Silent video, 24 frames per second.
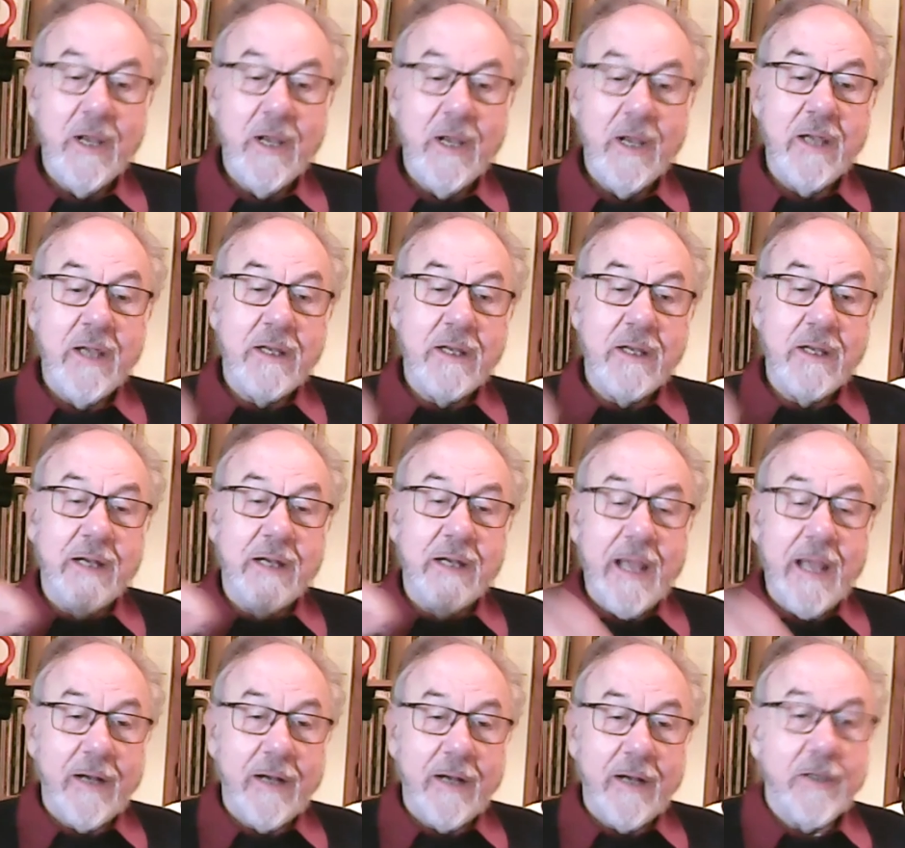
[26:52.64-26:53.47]
You'd
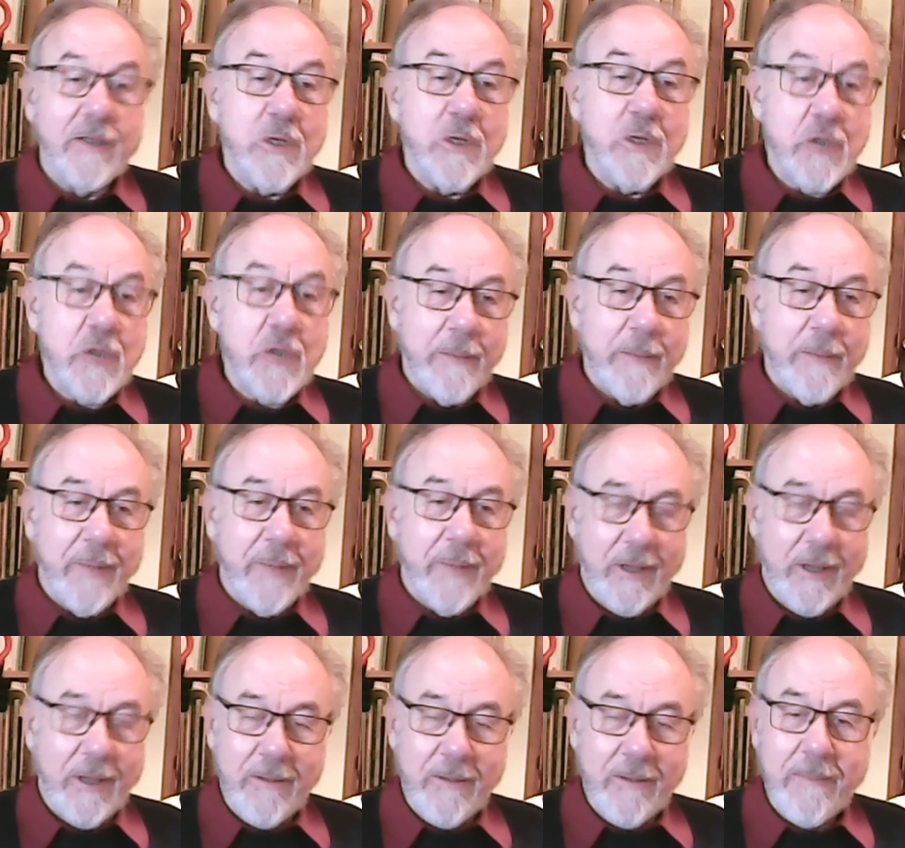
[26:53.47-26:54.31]
get on a
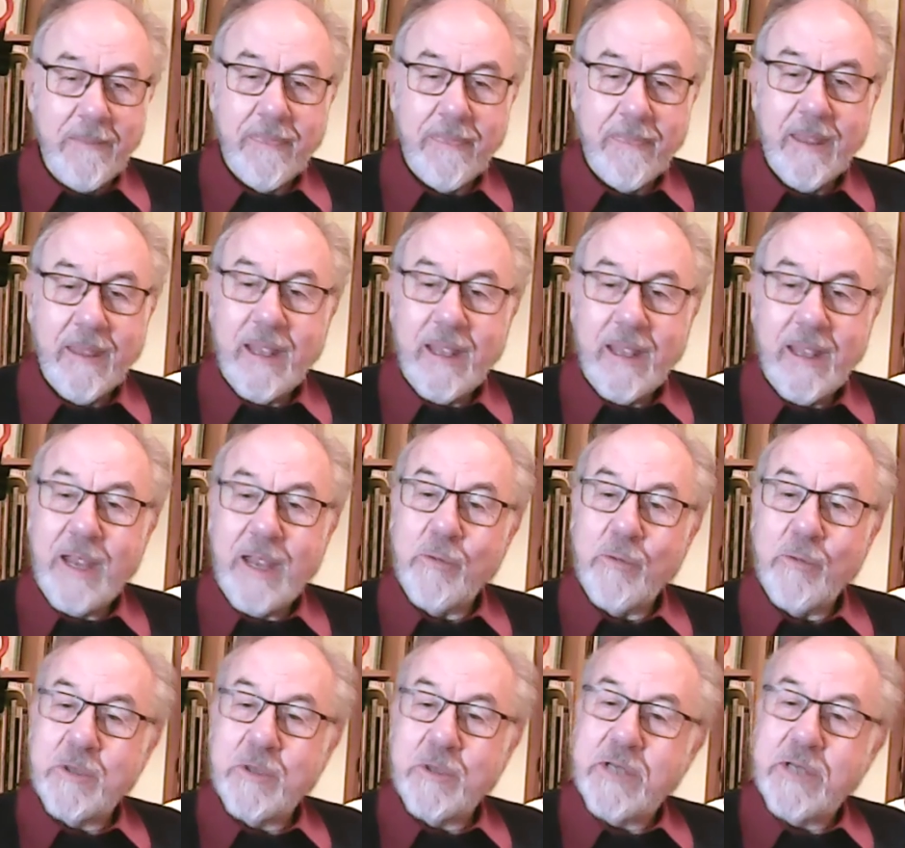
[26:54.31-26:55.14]
jumbo.
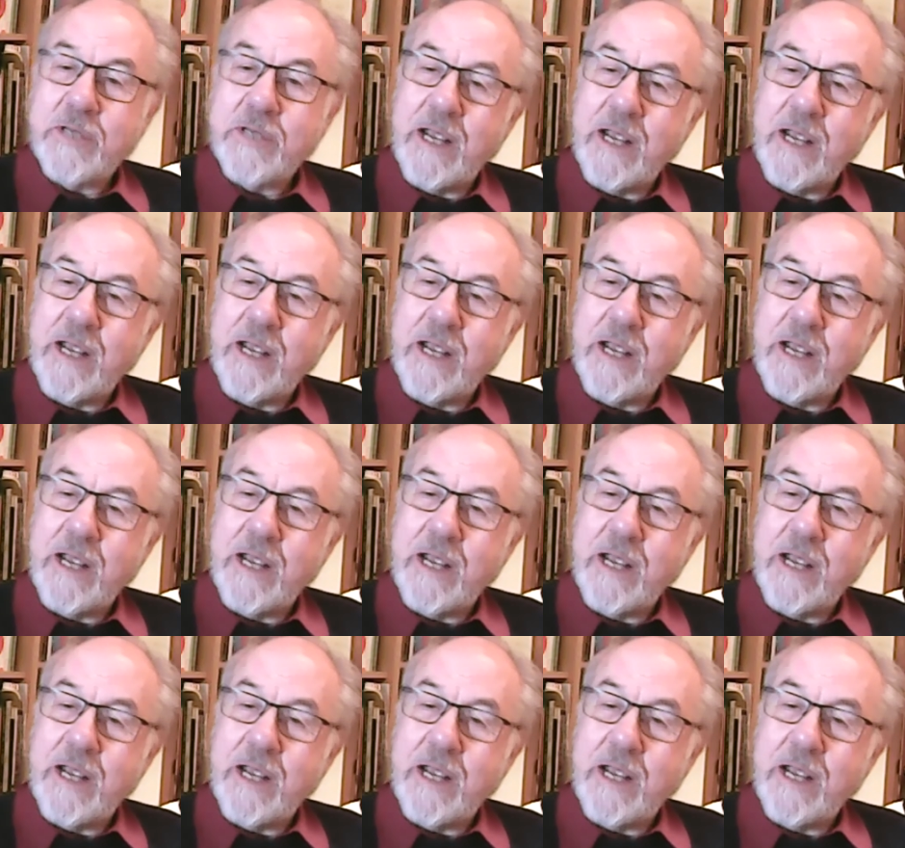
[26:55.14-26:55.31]
It would hmm.